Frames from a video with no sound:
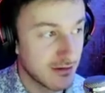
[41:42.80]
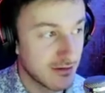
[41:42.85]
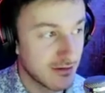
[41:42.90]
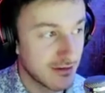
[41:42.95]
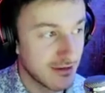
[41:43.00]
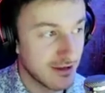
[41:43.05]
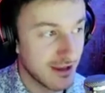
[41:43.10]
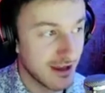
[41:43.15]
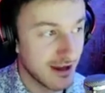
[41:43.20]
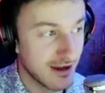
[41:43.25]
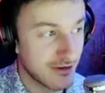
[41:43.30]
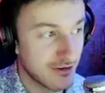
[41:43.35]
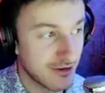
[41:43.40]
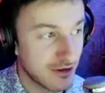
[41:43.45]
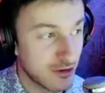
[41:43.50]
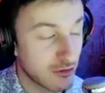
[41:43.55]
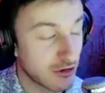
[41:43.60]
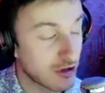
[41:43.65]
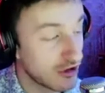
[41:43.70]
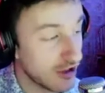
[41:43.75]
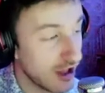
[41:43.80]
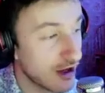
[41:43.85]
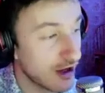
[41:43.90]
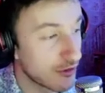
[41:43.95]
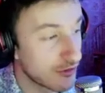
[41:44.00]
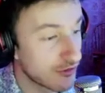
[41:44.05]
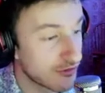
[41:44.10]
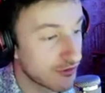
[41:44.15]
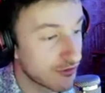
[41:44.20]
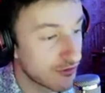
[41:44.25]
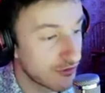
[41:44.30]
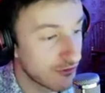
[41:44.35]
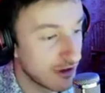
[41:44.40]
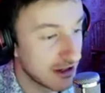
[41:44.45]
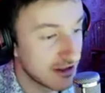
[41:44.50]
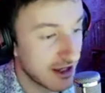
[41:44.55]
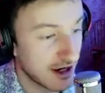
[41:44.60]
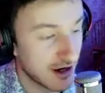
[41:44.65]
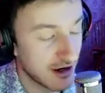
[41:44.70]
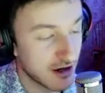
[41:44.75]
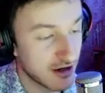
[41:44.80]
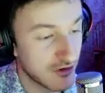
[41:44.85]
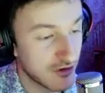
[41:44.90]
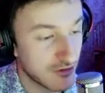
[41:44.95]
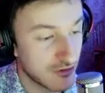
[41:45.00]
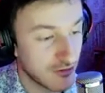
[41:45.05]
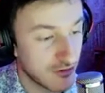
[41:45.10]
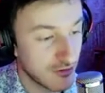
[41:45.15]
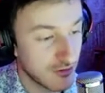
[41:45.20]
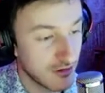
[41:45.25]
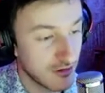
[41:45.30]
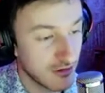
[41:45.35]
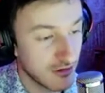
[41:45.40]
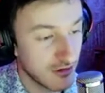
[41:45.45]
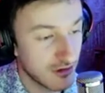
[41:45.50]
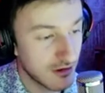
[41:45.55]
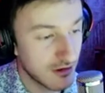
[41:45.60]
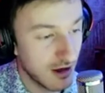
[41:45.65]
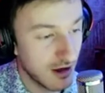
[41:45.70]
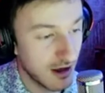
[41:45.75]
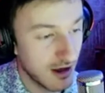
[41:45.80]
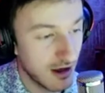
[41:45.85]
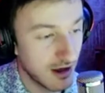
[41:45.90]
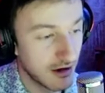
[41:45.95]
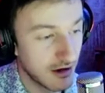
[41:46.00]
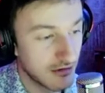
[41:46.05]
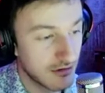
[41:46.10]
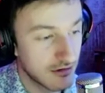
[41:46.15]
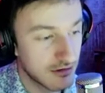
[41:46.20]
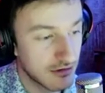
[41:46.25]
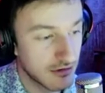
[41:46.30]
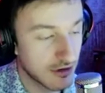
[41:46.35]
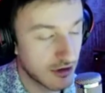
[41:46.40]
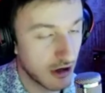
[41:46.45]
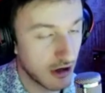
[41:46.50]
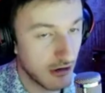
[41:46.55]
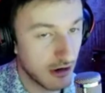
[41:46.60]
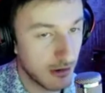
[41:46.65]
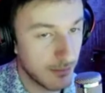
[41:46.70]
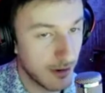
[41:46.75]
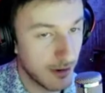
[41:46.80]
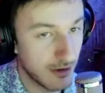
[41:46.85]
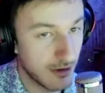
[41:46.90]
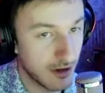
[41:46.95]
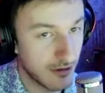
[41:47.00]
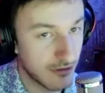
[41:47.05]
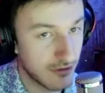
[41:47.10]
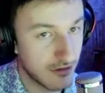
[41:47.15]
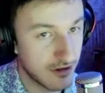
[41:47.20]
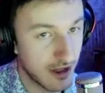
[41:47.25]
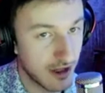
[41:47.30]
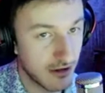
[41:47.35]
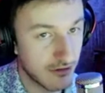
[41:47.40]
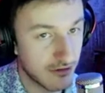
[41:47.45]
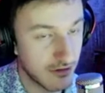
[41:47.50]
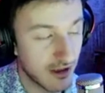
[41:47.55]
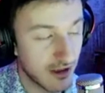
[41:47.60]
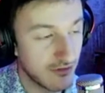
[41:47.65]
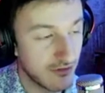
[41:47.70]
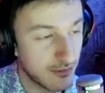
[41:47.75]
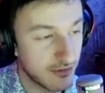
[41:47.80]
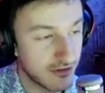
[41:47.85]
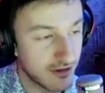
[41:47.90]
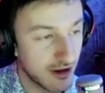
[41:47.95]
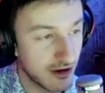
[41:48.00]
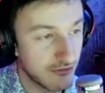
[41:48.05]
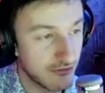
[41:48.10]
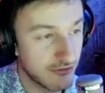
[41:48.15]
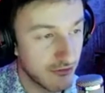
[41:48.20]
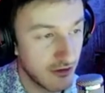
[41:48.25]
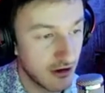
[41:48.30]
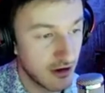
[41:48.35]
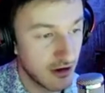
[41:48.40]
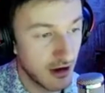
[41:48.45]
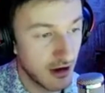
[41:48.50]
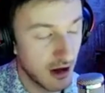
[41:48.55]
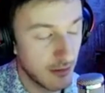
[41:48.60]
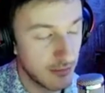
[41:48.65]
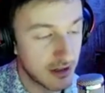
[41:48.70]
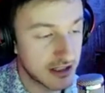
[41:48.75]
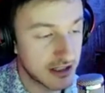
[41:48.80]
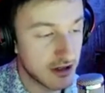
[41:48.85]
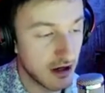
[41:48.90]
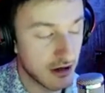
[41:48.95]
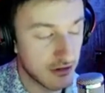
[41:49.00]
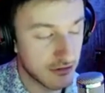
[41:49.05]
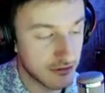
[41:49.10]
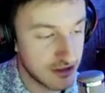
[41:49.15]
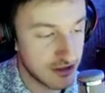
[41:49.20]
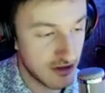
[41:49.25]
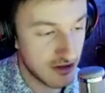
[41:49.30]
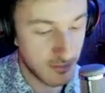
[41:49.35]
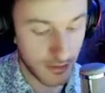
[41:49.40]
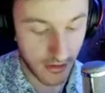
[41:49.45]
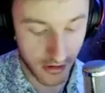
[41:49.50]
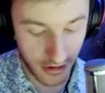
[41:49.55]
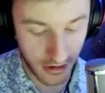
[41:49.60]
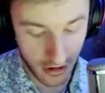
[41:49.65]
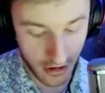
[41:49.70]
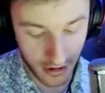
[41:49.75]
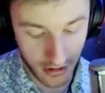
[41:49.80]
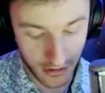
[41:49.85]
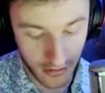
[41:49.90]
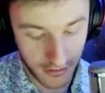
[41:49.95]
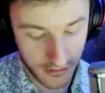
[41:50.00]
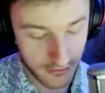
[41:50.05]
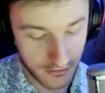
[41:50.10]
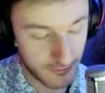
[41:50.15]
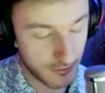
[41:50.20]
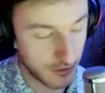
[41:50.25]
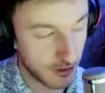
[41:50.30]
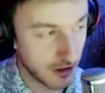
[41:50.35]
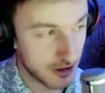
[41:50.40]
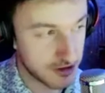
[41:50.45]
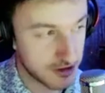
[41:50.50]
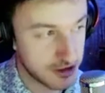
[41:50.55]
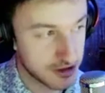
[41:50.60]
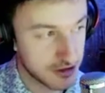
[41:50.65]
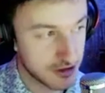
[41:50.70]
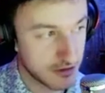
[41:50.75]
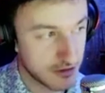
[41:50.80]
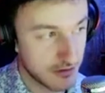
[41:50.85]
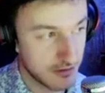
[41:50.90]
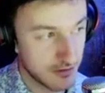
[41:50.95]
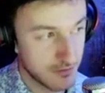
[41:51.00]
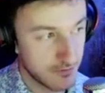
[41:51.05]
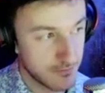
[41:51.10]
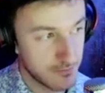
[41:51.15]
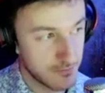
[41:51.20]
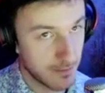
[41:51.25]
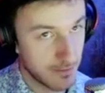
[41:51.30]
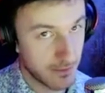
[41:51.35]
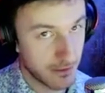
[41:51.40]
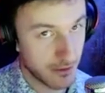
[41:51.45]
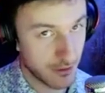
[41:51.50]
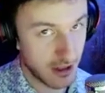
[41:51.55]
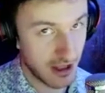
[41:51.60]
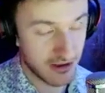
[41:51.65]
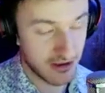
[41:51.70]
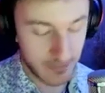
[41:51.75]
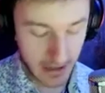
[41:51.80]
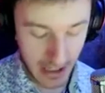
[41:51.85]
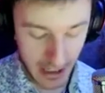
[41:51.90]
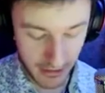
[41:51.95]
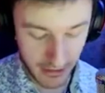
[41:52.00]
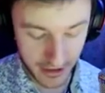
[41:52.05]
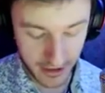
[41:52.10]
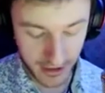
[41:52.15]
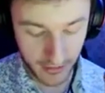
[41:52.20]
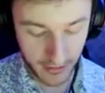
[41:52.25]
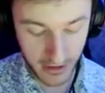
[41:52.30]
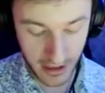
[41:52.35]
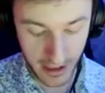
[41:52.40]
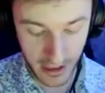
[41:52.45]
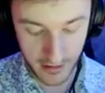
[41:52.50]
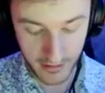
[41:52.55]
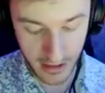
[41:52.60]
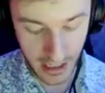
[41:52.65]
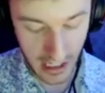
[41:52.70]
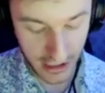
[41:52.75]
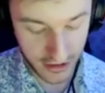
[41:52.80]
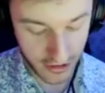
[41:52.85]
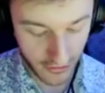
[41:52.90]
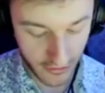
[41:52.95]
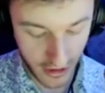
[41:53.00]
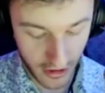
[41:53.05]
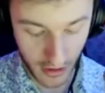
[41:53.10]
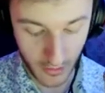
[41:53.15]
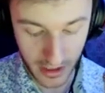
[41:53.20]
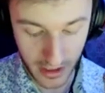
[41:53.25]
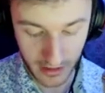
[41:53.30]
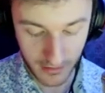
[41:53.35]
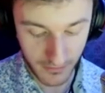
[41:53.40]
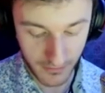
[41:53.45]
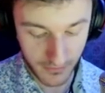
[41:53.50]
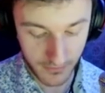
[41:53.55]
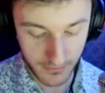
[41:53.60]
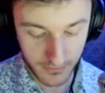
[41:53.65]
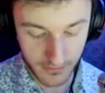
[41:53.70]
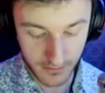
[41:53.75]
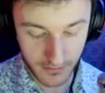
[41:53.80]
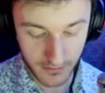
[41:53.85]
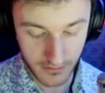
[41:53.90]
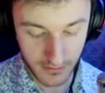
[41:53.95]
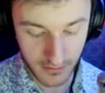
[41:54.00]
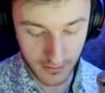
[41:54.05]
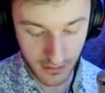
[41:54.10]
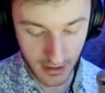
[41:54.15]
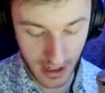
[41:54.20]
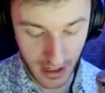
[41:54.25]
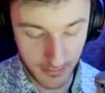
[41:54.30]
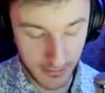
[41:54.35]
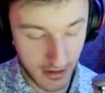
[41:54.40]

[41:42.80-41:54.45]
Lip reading: Yeah, you were close right there because the current POTUS does love himself a McDonald's cheeseburger for lunch. Don't ask me how I know that. I just know it. I'm not.